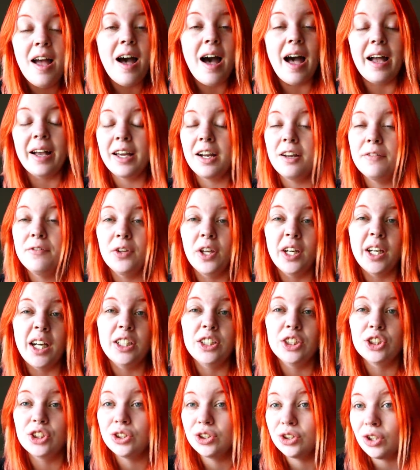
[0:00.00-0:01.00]
I kind of feel like
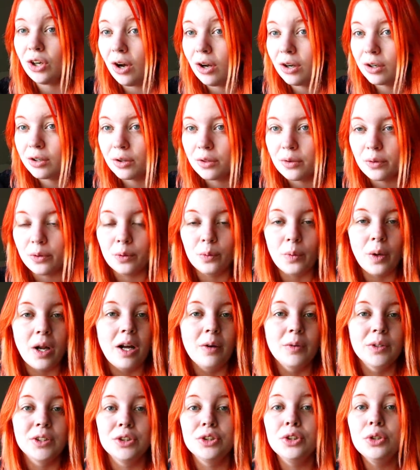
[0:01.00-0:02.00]
I just talked through what
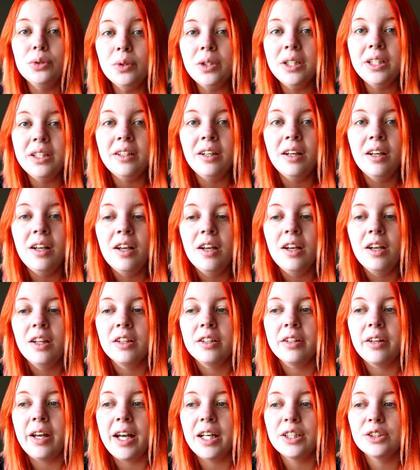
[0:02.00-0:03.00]
I was doing
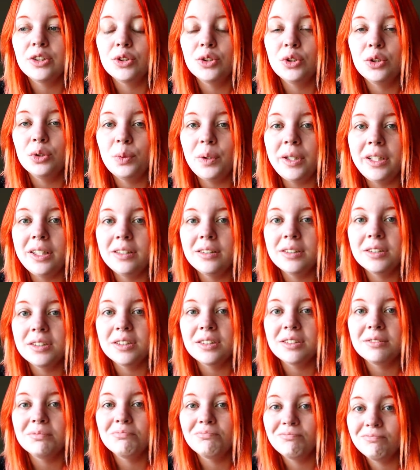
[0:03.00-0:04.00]
the last 2
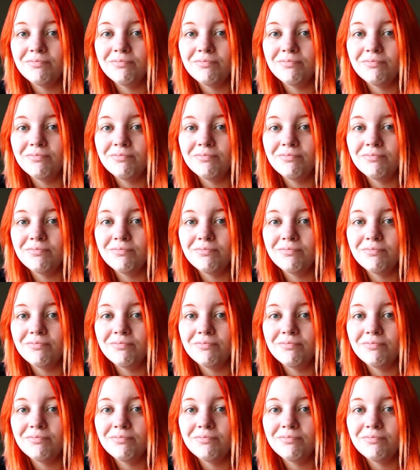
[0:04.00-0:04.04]
weeks.